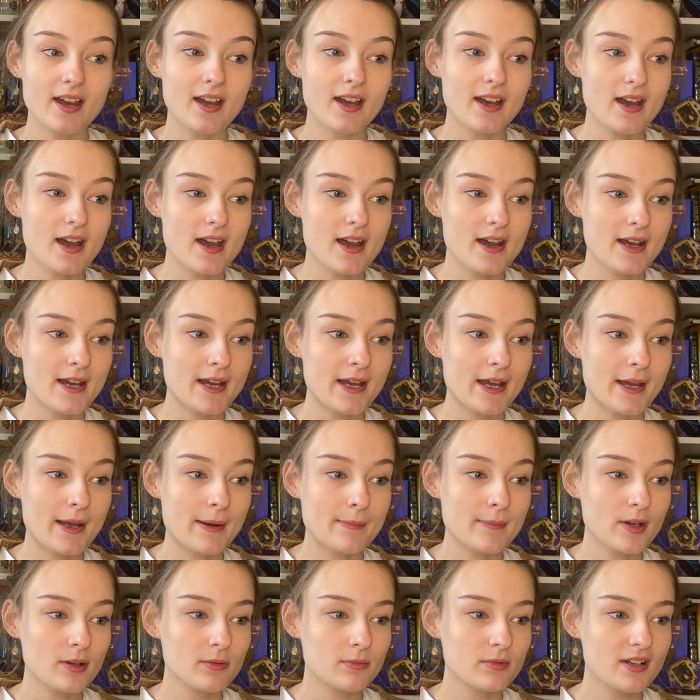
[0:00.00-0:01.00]

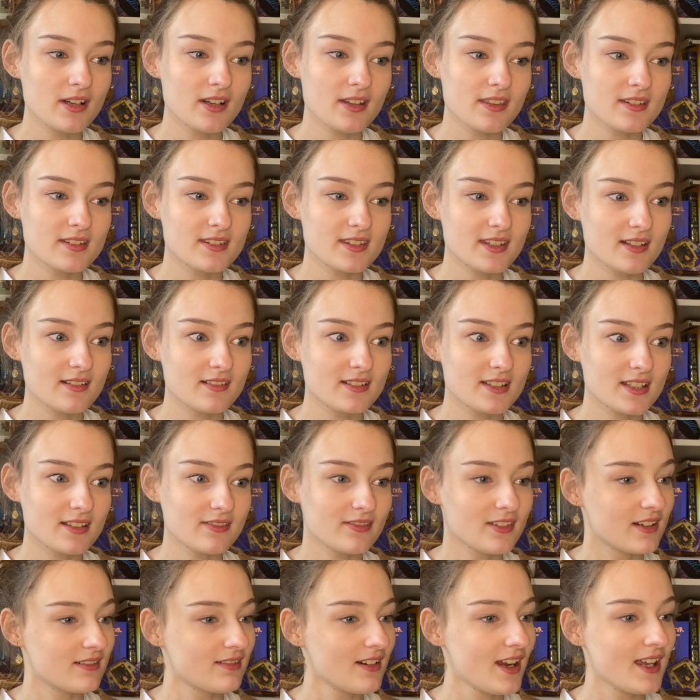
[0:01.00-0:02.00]
What other series
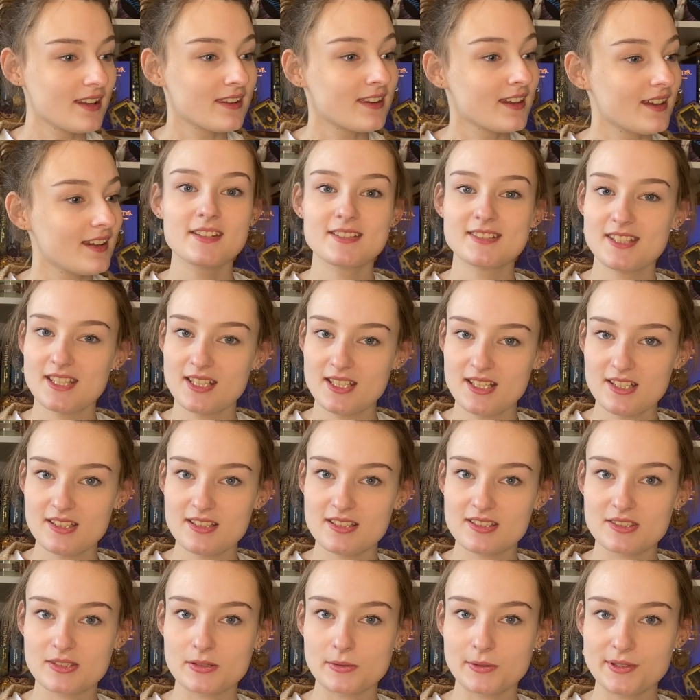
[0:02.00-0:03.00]
have I read? Sin
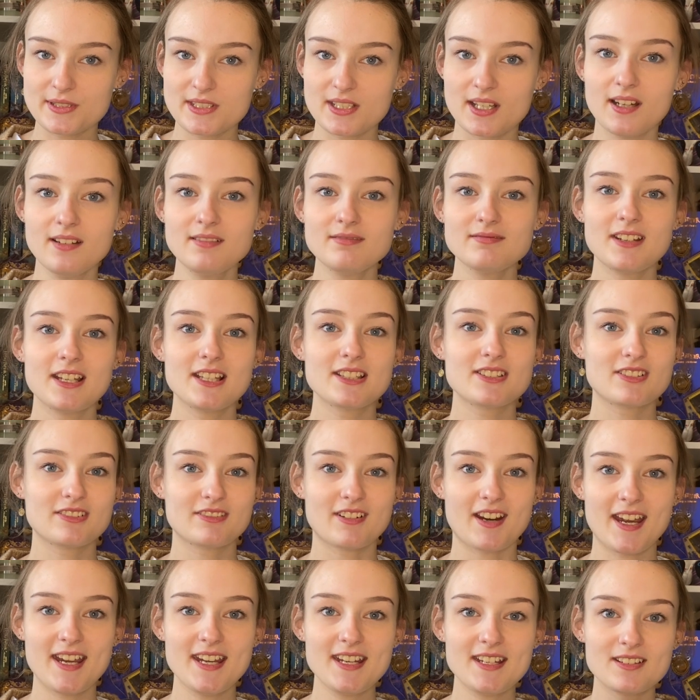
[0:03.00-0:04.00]
Eater's Daughter is
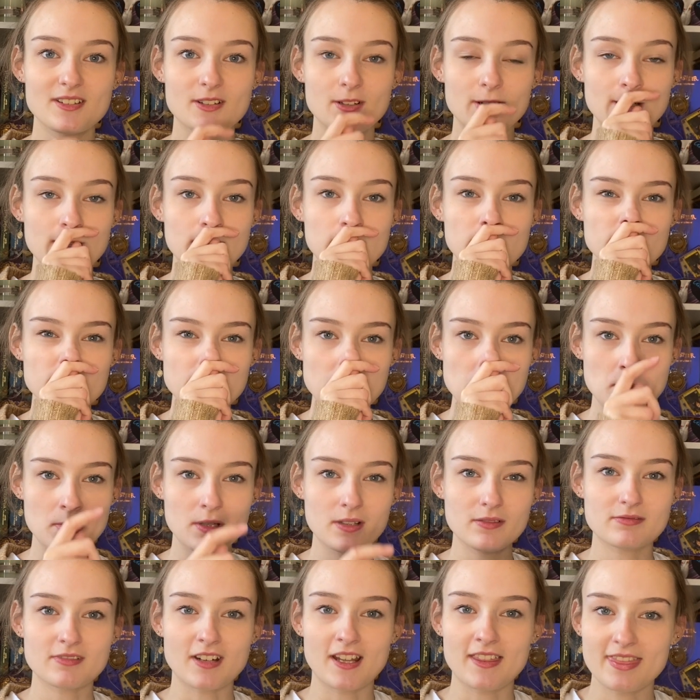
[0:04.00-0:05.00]
great. Not a lot of people
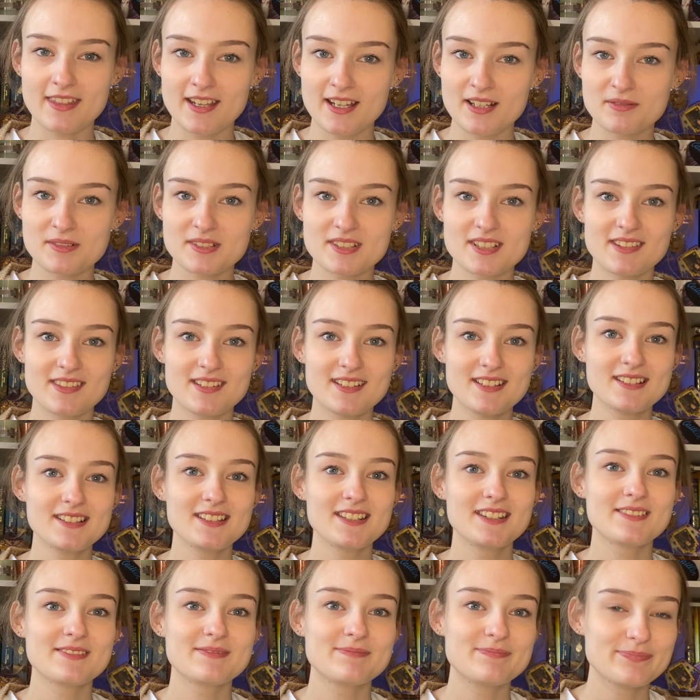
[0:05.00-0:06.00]
have read that, which I think is
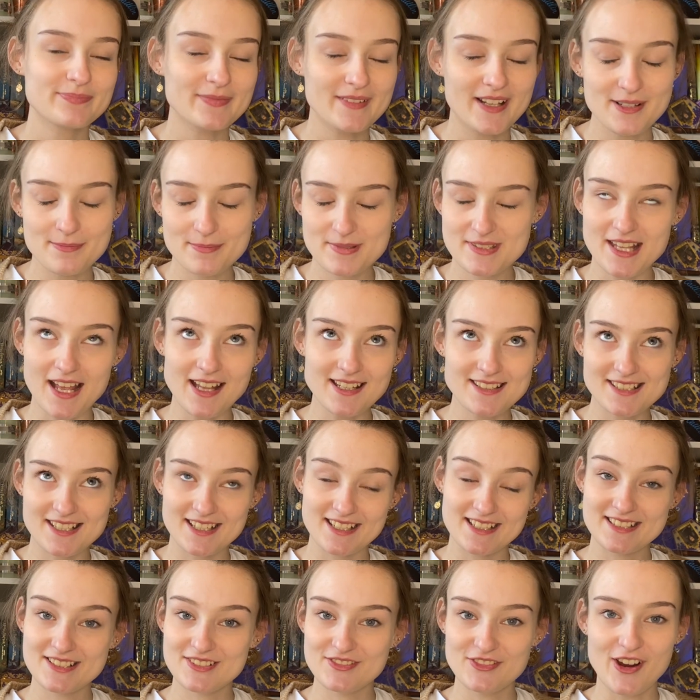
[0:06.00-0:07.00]

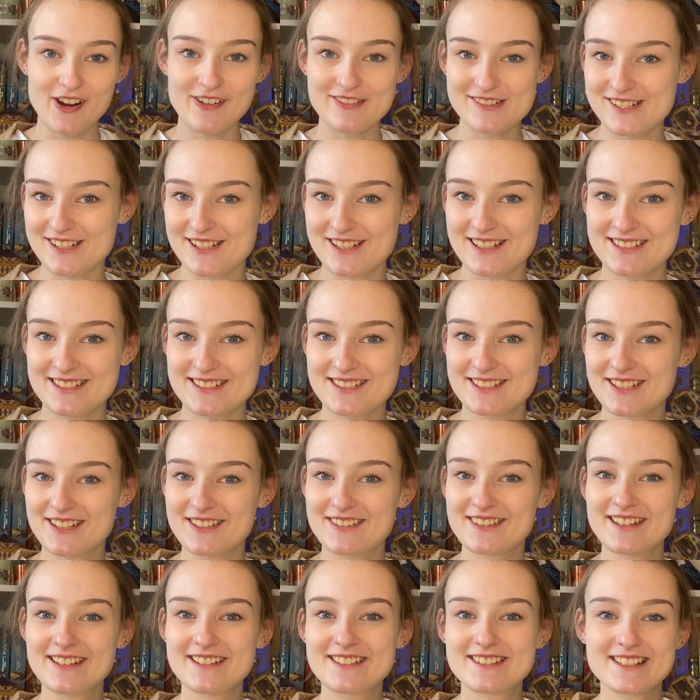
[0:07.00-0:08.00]
upsetting. It's very good. So
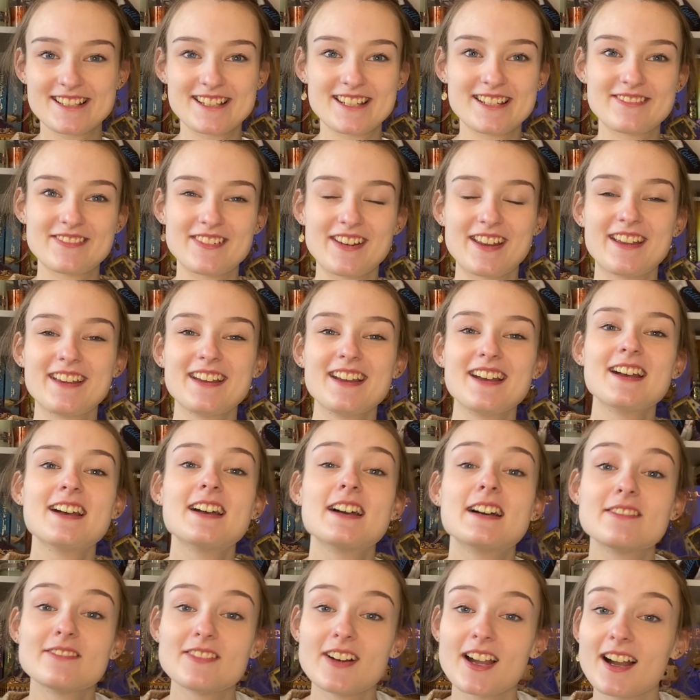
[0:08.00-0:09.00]
those are going to be
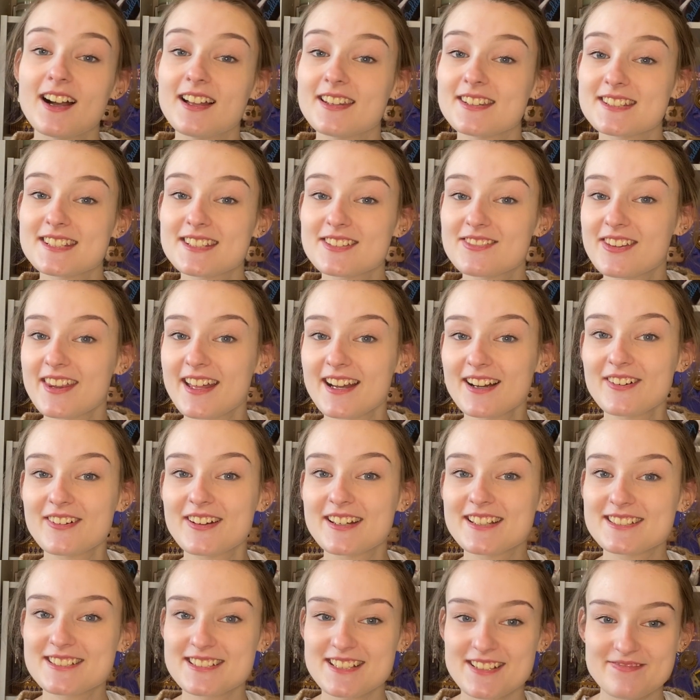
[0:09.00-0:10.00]
my answers for that
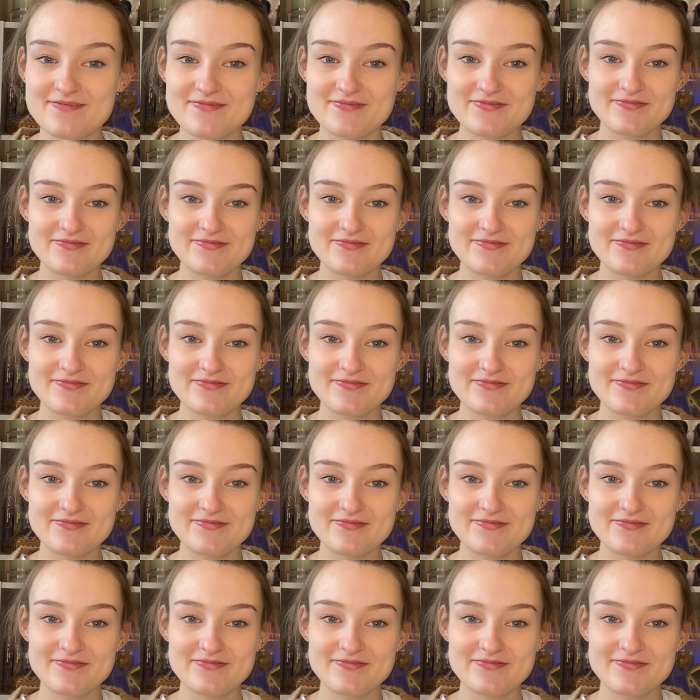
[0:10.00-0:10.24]
question.